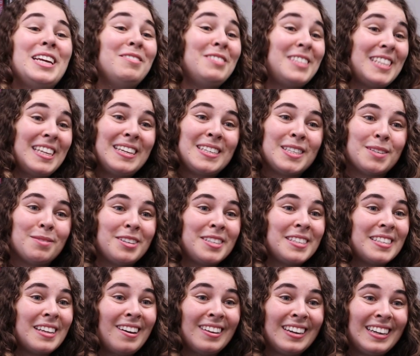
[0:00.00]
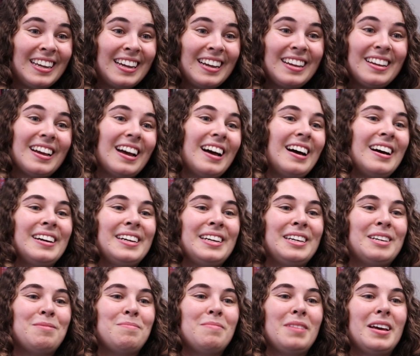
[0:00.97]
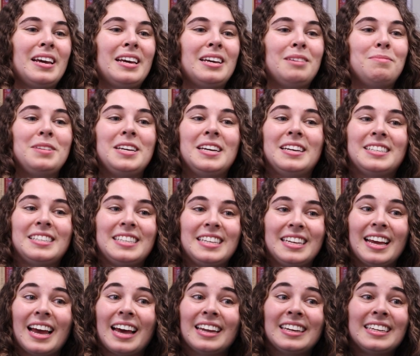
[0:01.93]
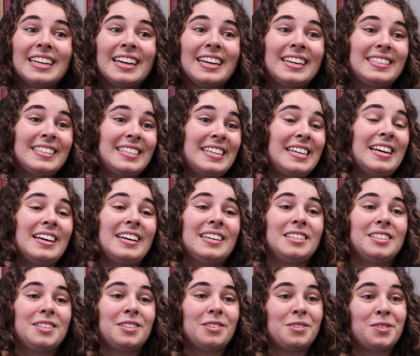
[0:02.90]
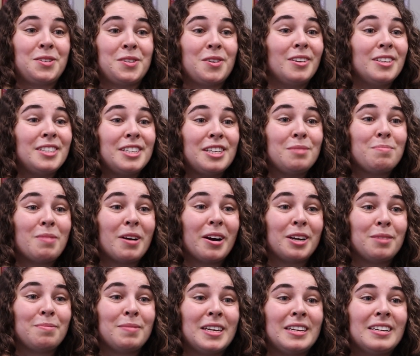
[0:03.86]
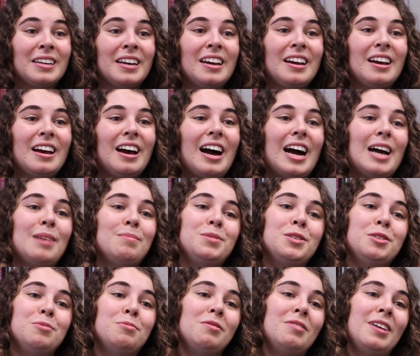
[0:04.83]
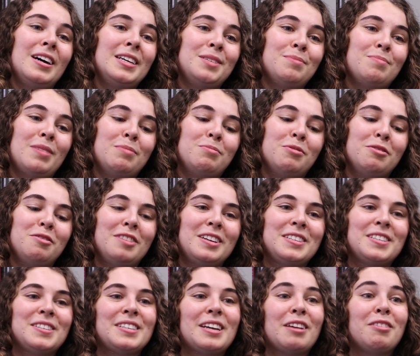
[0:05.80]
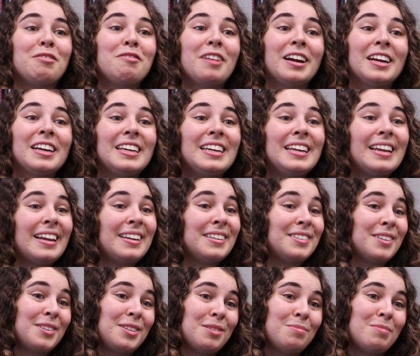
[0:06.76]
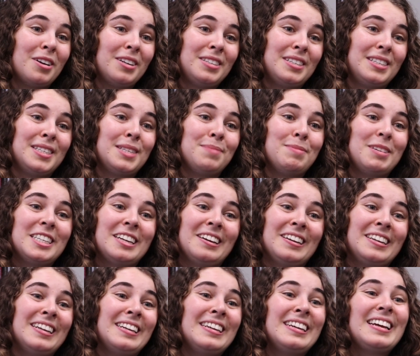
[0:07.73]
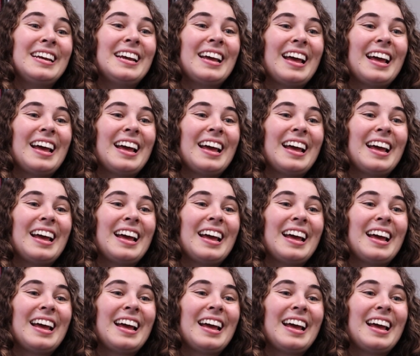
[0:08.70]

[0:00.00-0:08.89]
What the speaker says: name is Elisabeth Sandler. I am a PhD candidate here at the Sociology Department. I'm supervised by Professor Sarah Franklin and Dr. Marcin Smietana.